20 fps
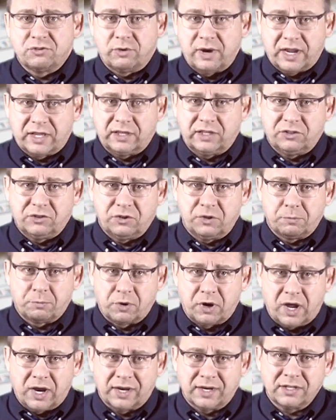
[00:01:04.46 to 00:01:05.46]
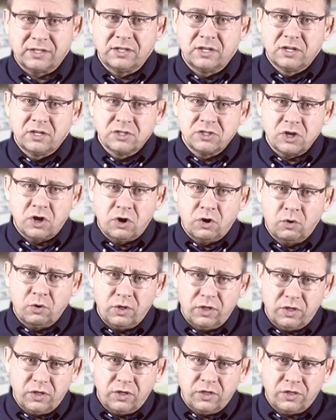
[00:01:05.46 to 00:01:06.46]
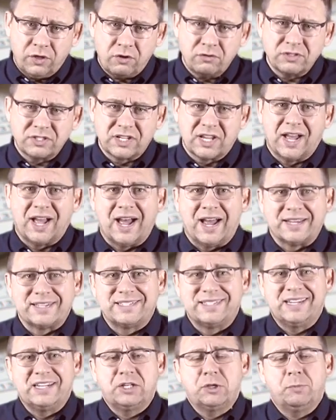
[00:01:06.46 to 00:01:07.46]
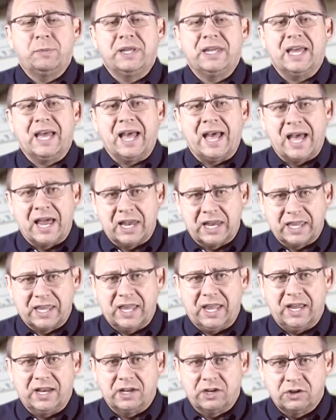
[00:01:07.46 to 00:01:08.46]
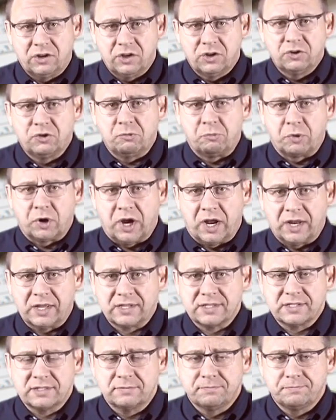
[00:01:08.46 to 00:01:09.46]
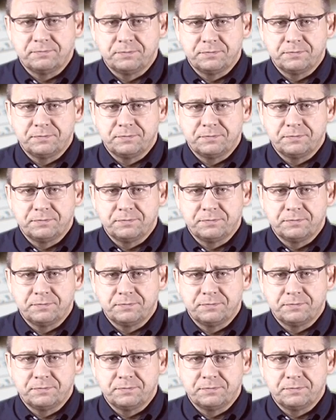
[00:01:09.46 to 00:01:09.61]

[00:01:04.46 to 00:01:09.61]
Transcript: directly to the product, so those costs need to be allocated to products.